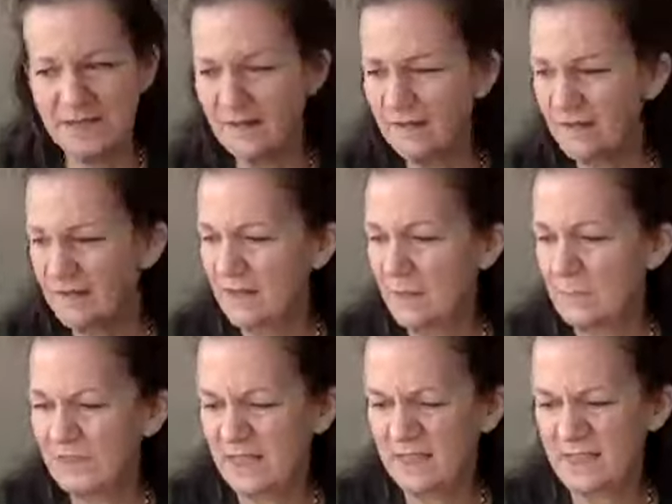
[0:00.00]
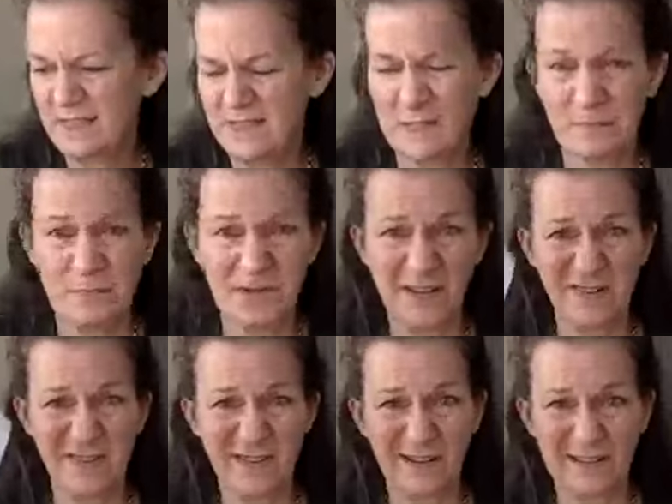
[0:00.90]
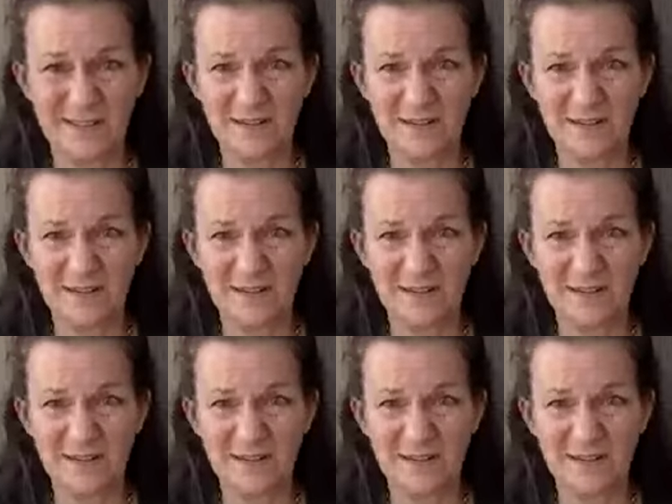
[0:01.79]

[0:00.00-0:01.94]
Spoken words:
thin, but then this is pretty thick.